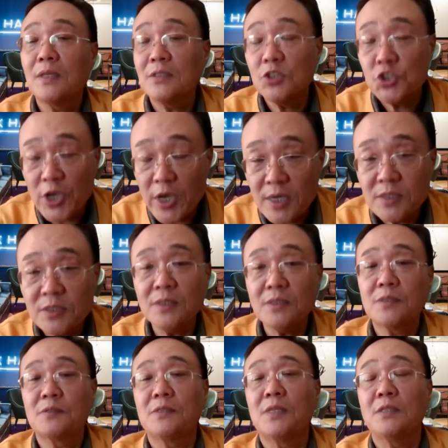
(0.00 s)
then change
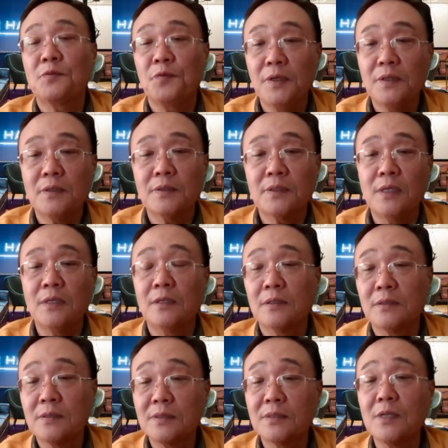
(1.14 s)
this this field in
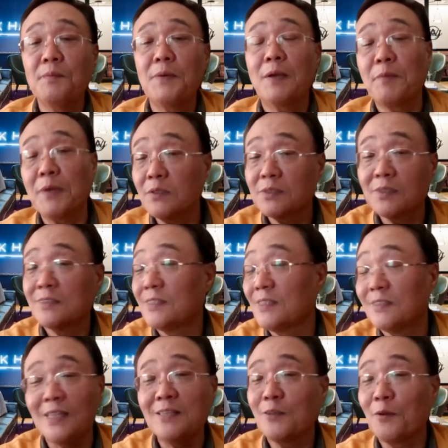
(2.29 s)
a somehow because it's
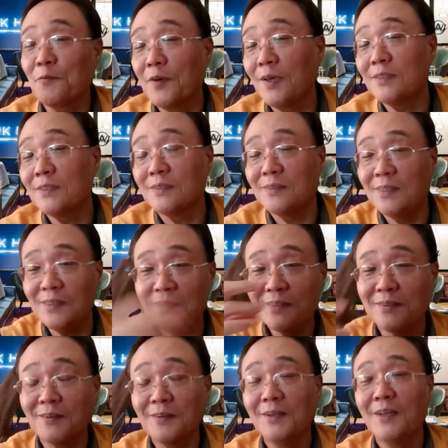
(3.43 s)
this interface
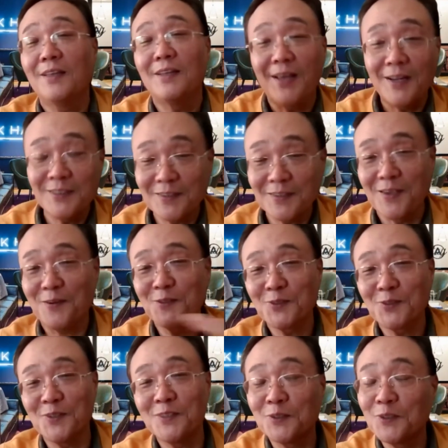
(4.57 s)
digital and healthcare.
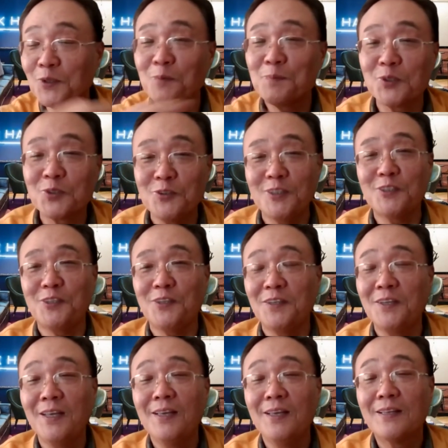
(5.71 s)
So it's a good
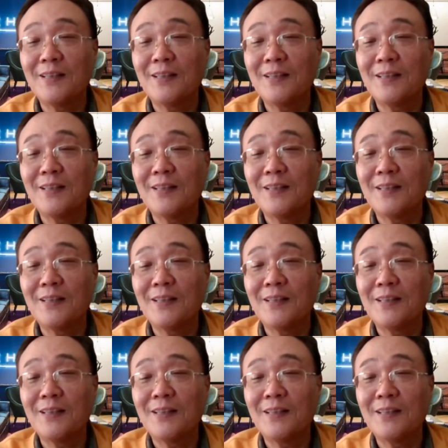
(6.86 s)
opportunity.